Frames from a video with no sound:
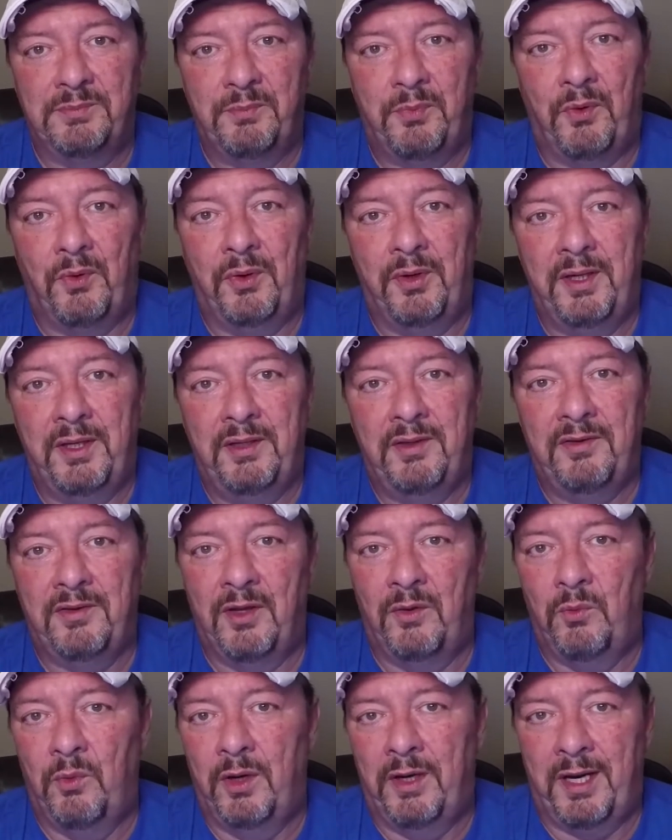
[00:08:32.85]
point
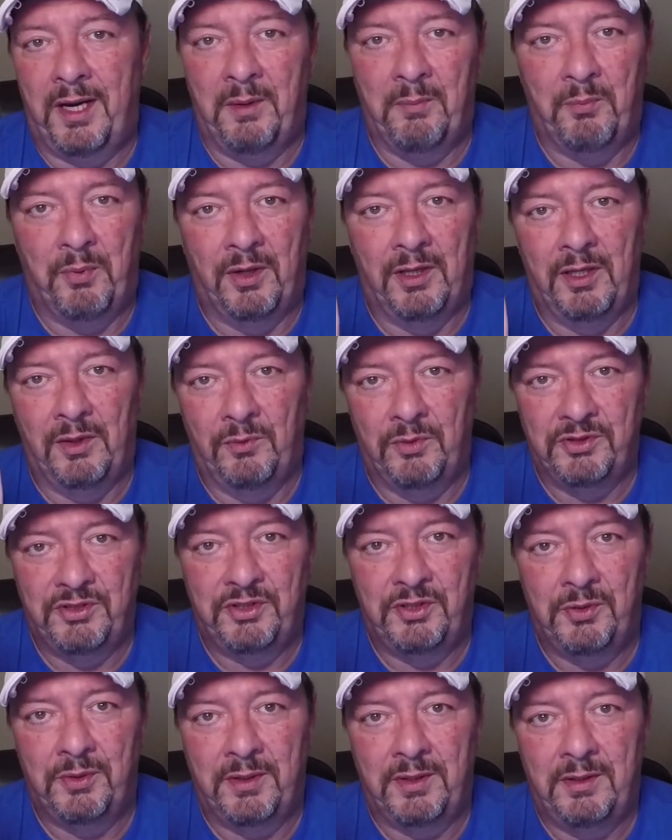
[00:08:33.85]
than what Ambarella was
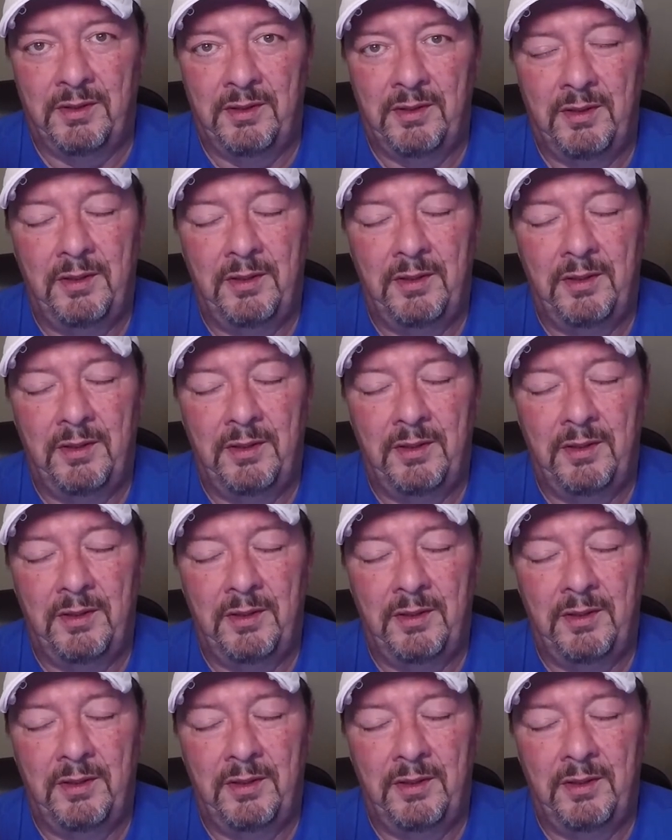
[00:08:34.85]
doing.